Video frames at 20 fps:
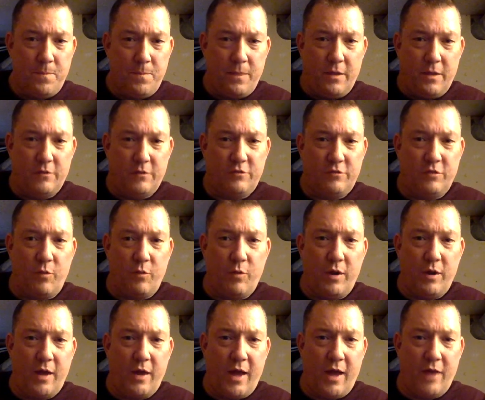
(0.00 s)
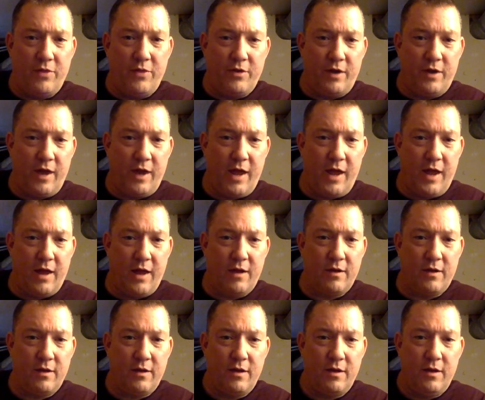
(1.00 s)
Someone had their
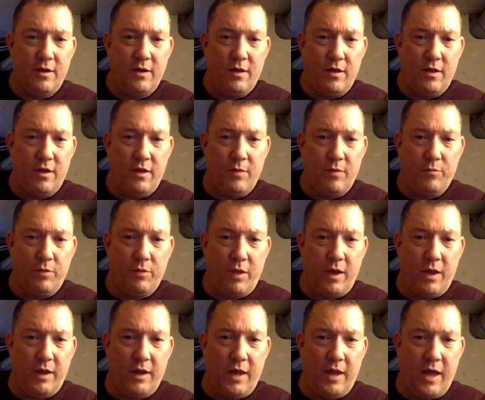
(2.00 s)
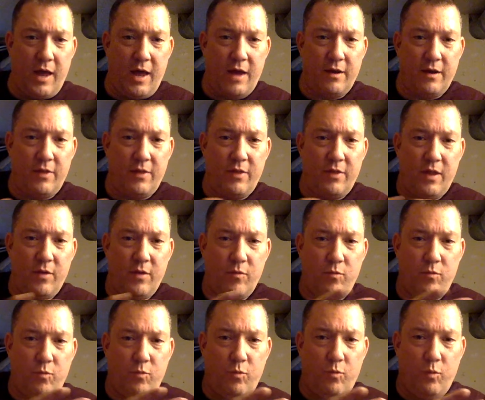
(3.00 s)
hand, a bloody hand, and they
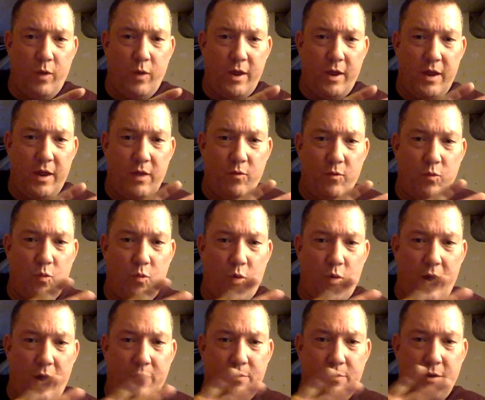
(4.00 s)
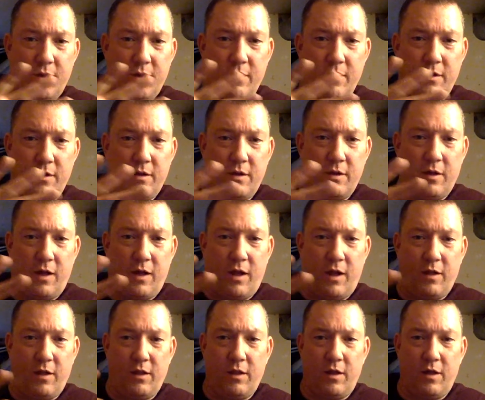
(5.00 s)
went and wiped it
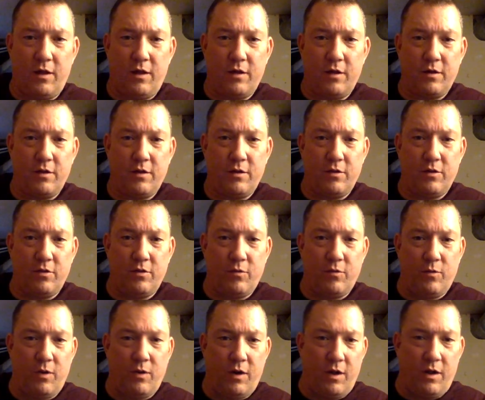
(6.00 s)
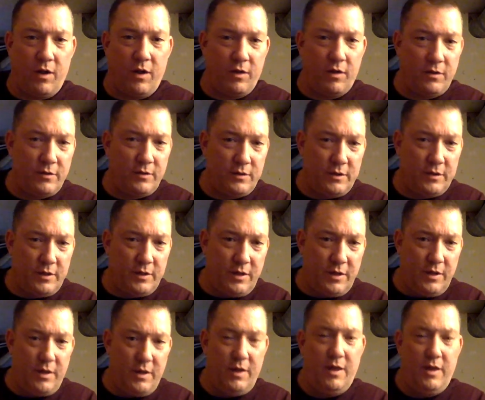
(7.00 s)
all along the wall.
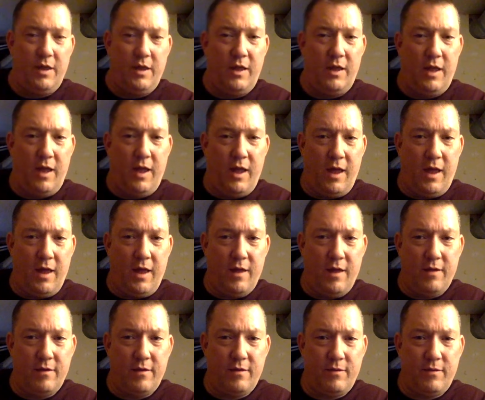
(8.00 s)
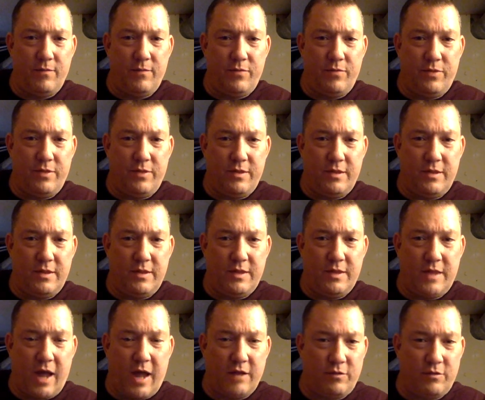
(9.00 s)
And
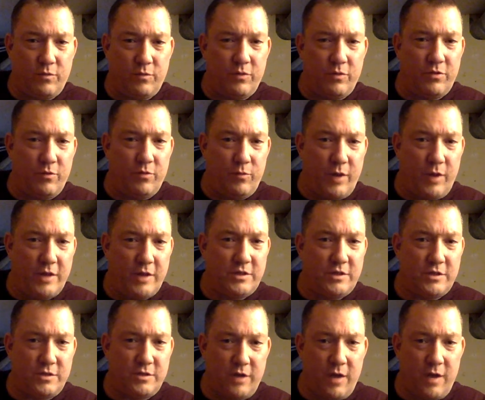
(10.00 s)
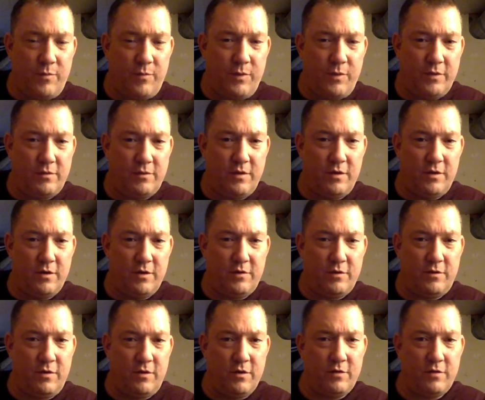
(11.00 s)
that's what the red stripe is, that
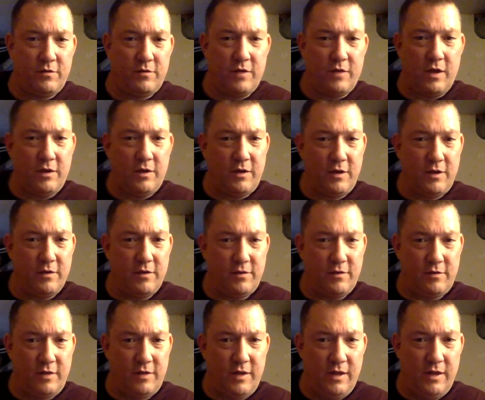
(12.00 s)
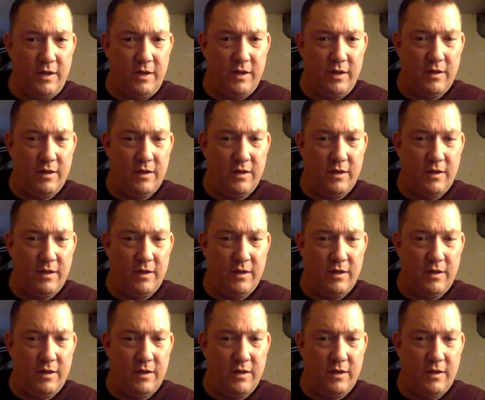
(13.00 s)
your son can see.